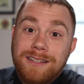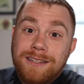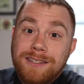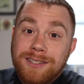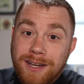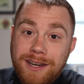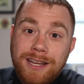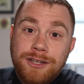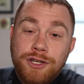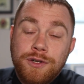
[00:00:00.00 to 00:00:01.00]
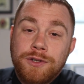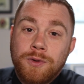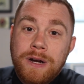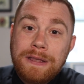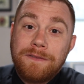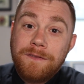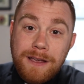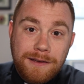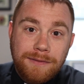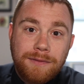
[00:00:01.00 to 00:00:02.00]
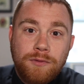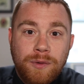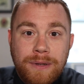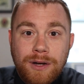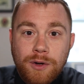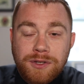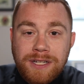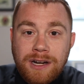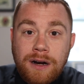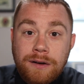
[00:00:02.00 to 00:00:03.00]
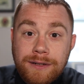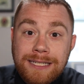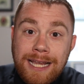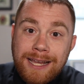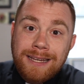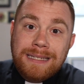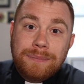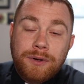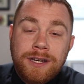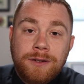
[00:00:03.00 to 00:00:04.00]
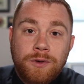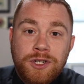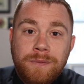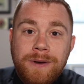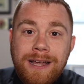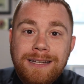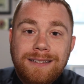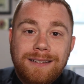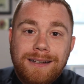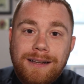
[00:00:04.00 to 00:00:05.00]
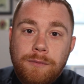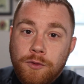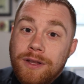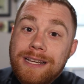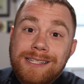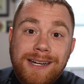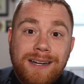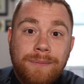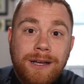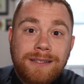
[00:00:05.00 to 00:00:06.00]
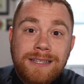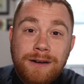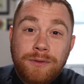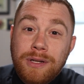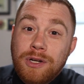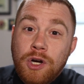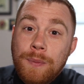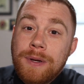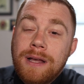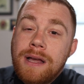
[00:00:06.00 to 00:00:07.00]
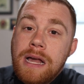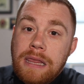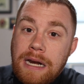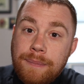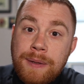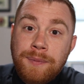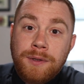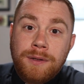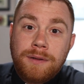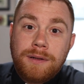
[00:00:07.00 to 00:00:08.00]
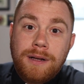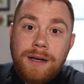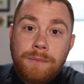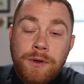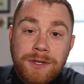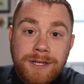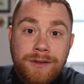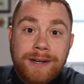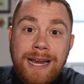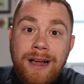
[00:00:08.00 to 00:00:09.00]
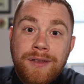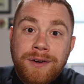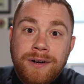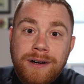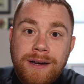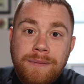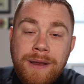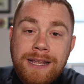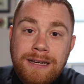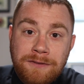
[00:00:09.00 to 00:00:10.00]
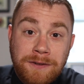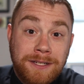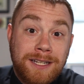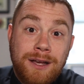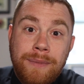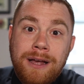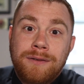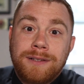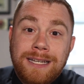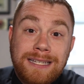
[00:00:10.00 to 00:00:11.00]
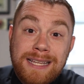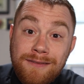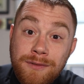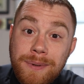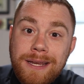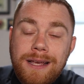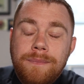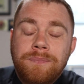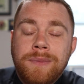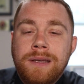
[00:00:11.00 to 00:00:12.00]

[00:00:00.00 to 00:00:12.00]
Sunday, June 25th, we'll be hosting our second Praise and Worship Night. I'm really excited about this. I really hope a lot of people uh, put this on their calendar and make an effort to come out. It's at 7 p.m.